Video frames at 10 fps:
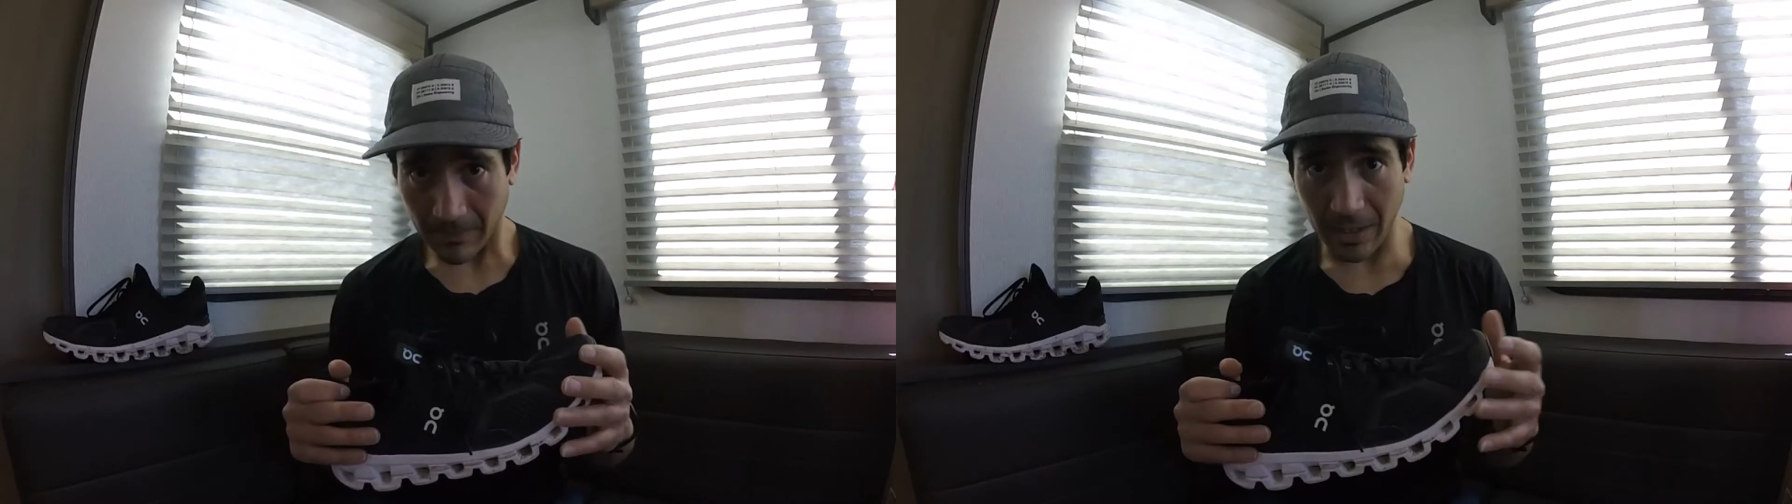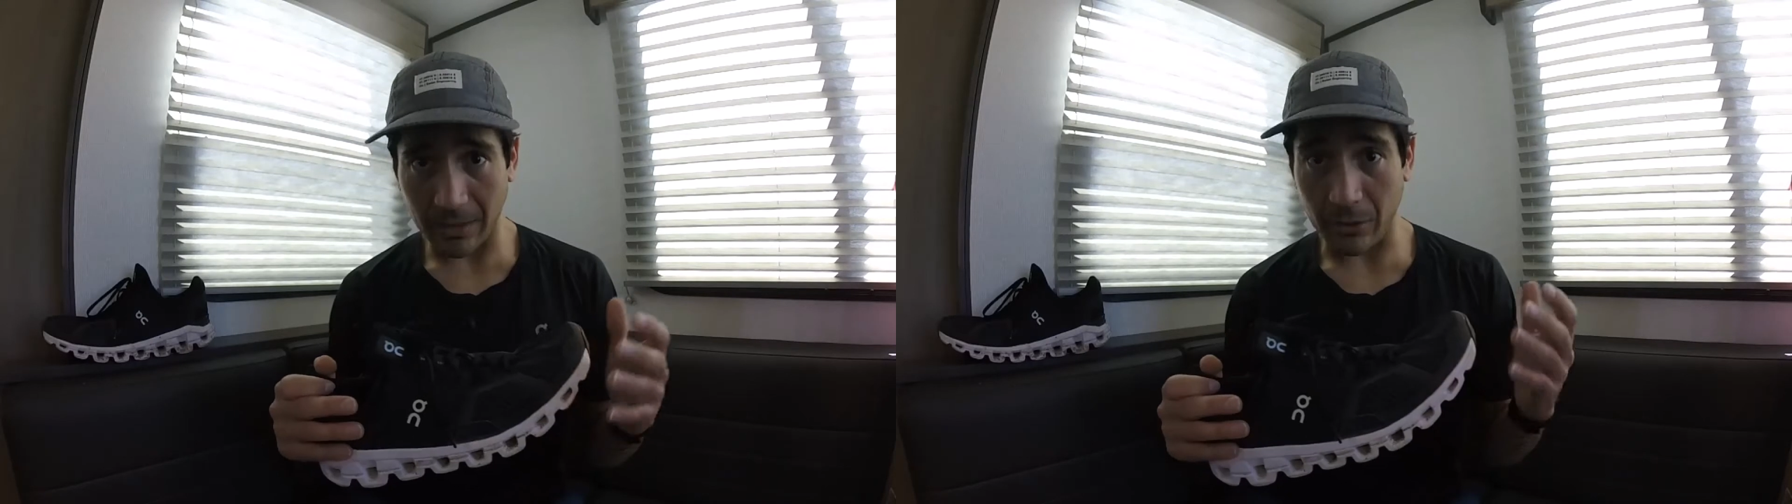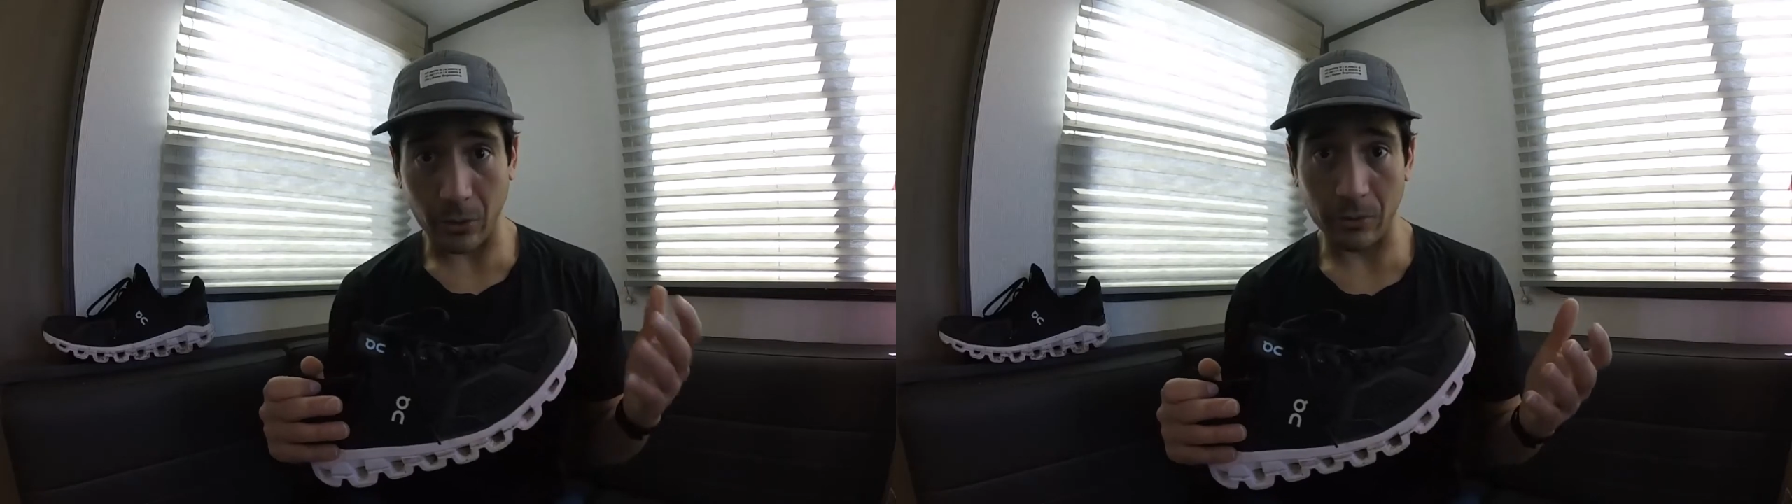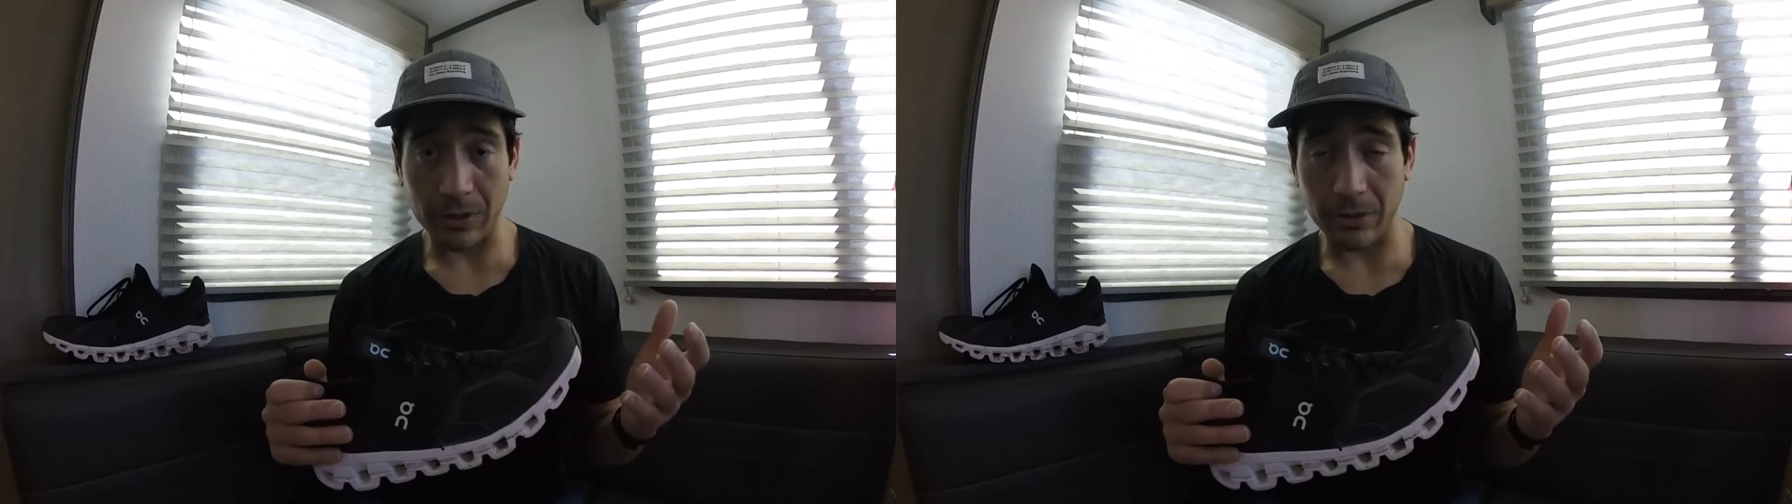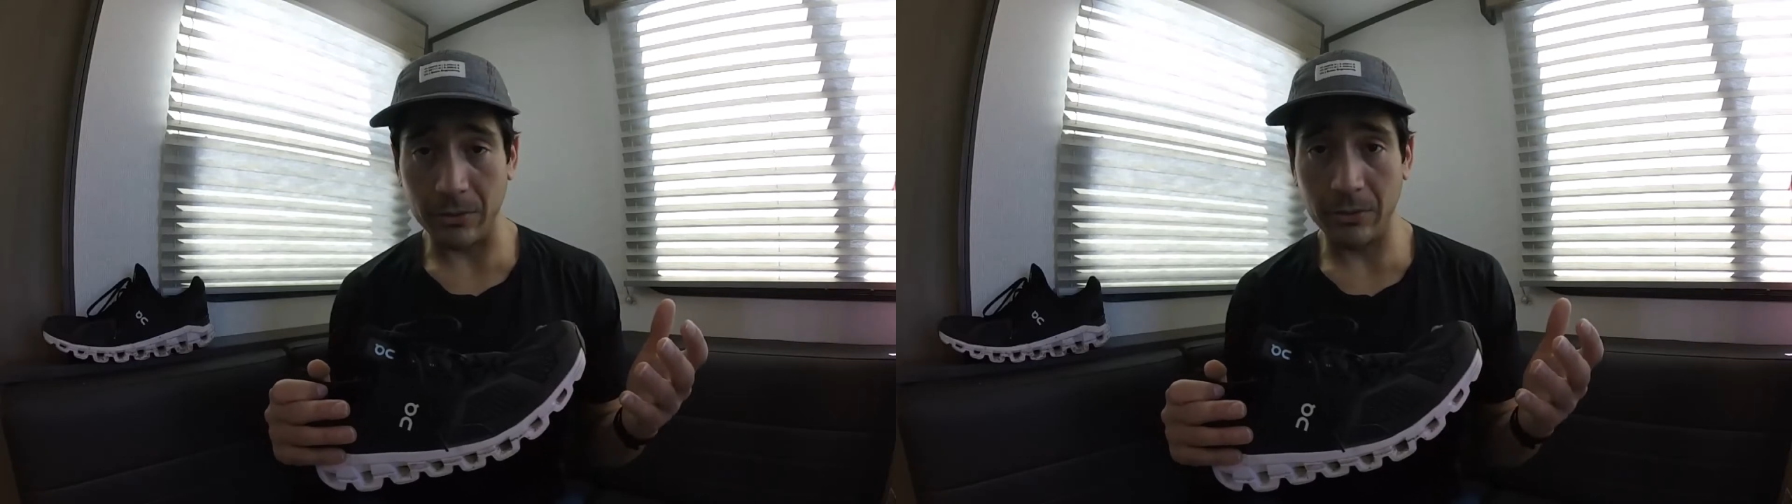and you
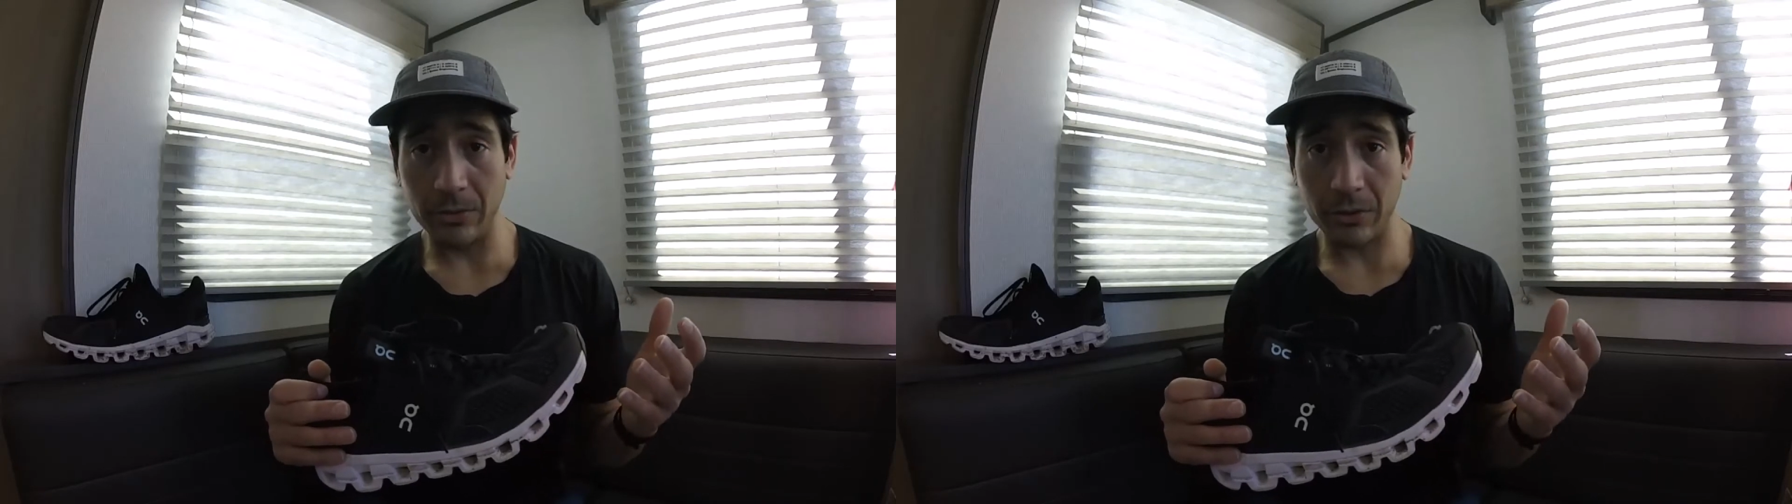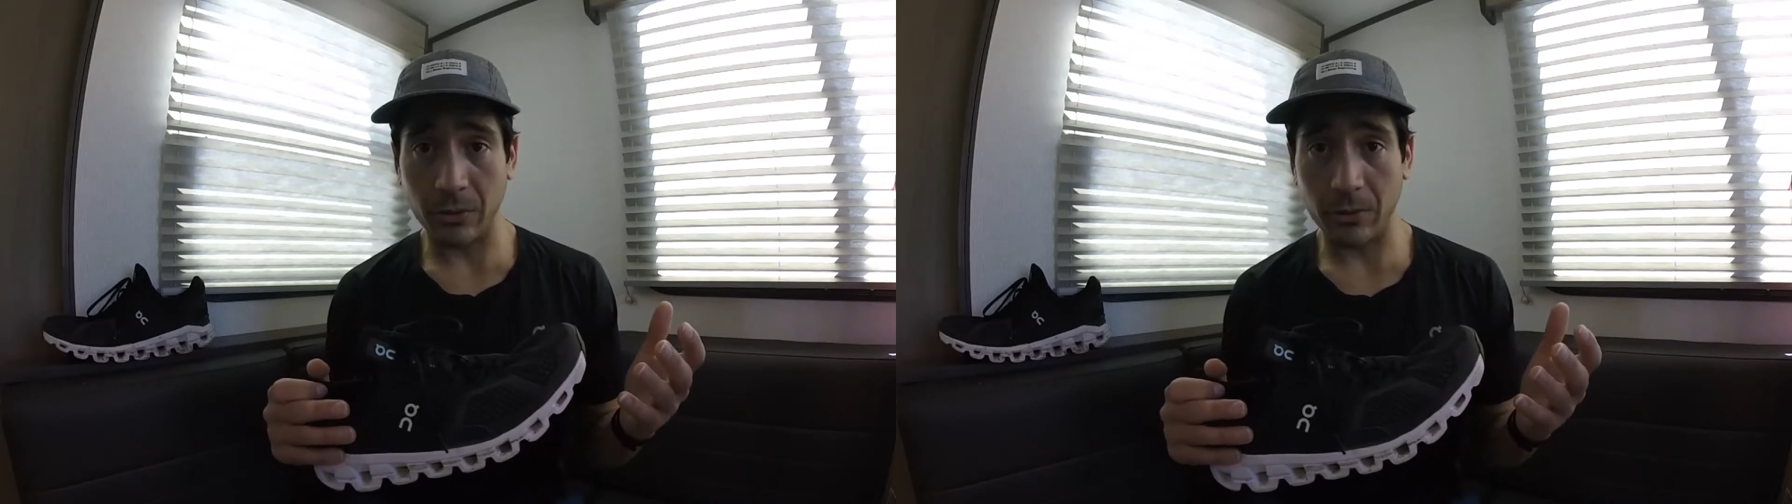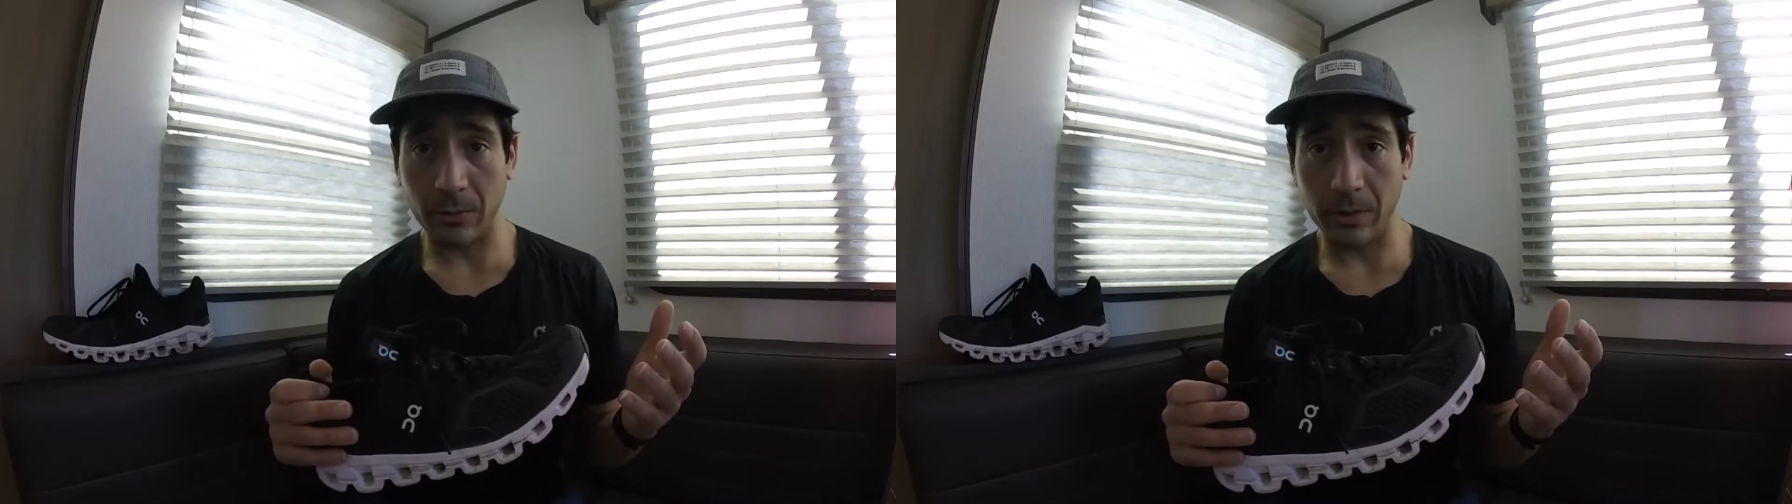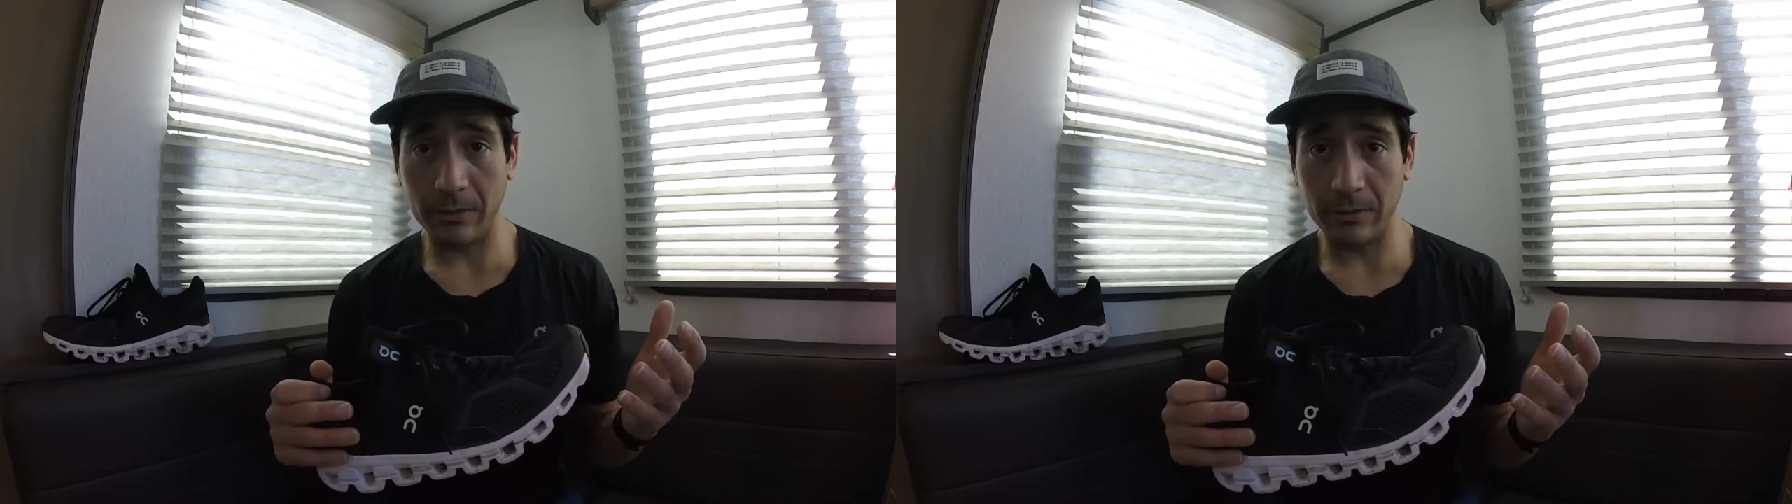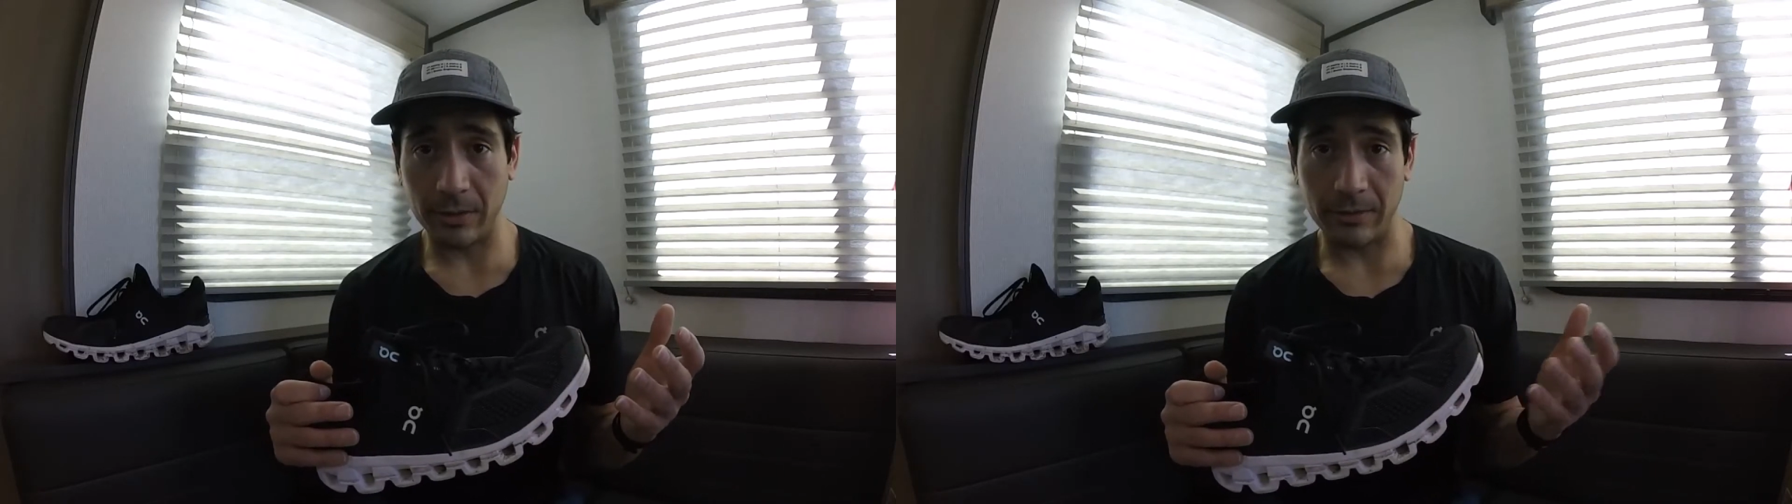only do the shorter
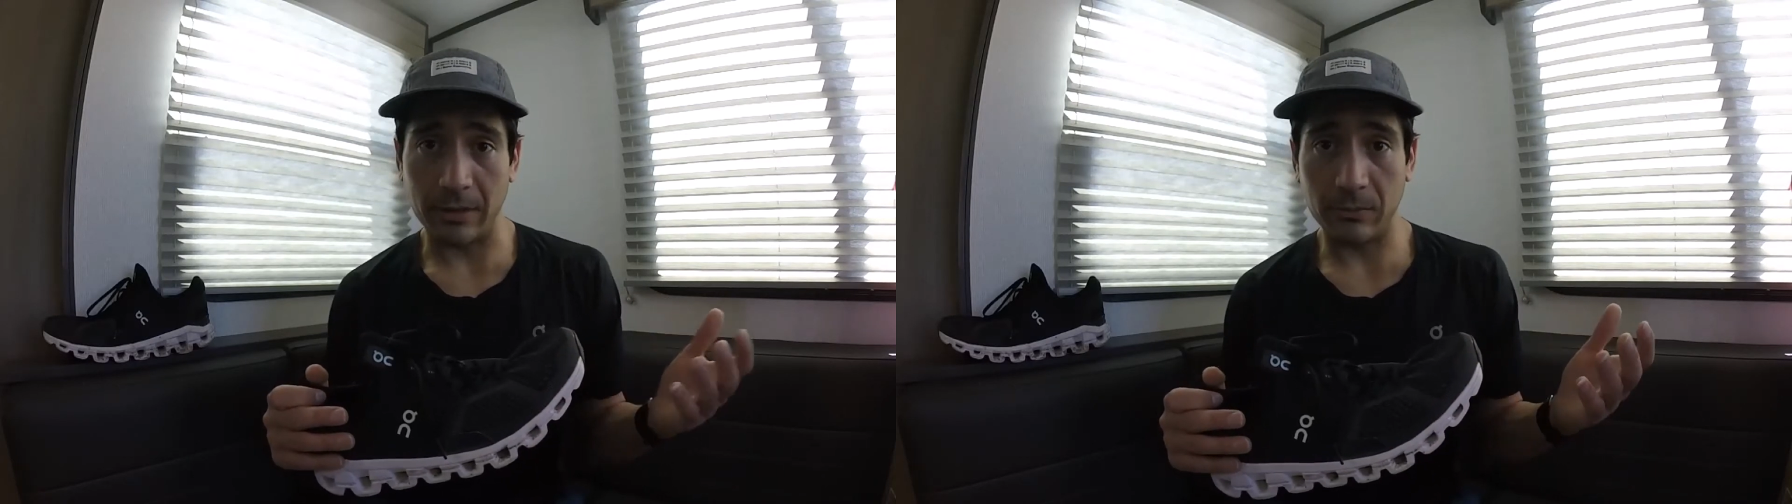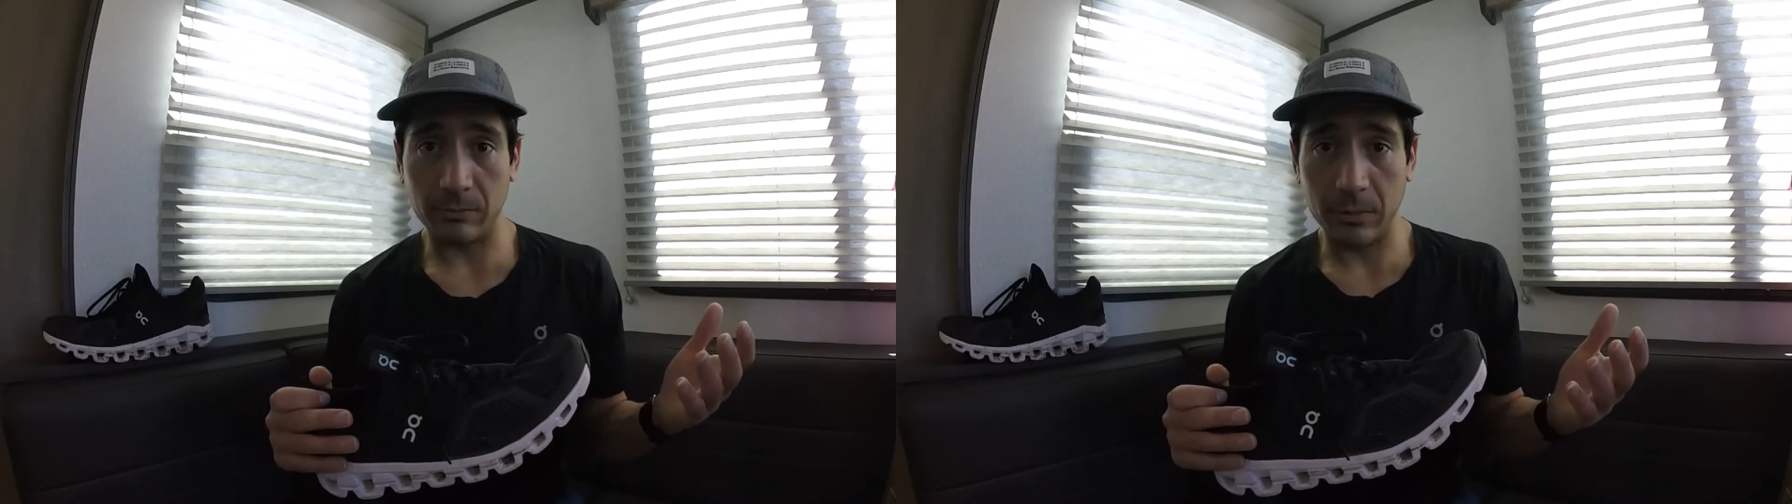runs because that's,